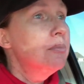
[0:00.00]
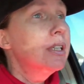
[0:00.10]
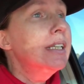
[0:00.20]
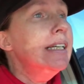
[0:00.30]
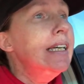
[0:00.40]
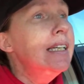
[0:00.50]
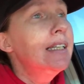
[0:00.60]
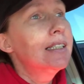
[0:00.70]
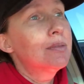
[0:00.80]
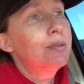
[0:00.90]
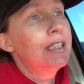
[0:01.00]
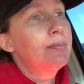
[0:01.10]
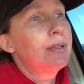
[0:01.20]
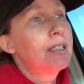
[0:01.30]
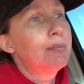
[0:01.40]
please, please,
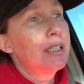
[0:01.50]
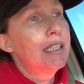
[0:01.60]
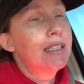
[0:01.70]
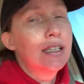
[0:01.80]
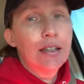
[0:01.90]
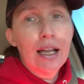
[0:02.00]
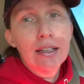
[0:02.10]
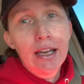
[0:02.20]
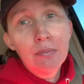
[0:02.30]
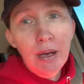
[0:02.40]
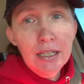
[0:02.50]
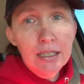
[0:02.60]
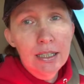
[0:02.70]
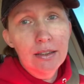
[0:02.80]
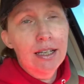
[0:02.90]
please, please hit that like
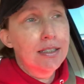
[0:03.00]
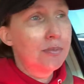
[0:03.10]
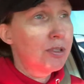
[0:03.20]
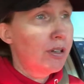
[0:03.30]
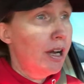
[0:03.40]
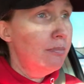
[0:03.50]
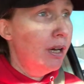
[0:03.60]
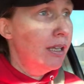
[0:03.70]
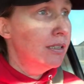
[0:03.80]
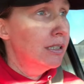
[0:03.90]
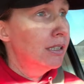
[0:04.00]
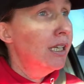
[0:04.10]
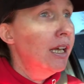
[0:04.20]
button, hit that subscribe button,